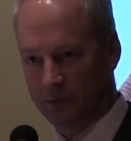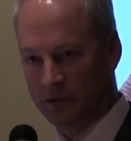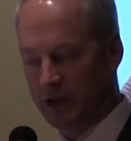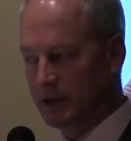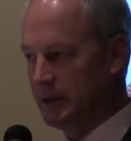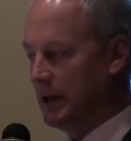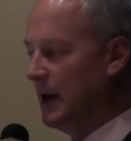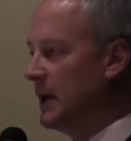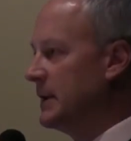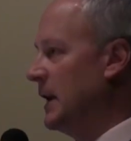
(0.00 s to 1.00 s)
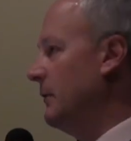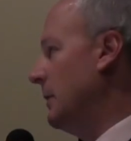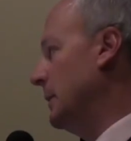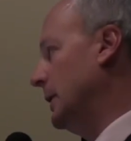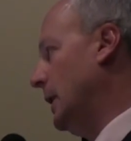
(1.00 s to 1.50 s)
who said,
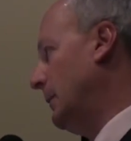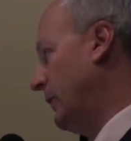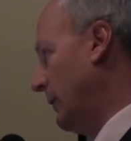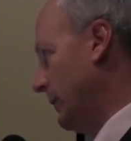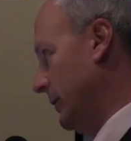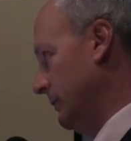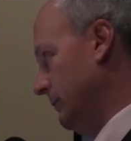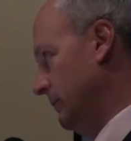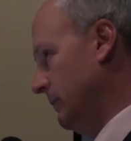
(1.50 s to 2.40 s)
David, I'm a little upset with you.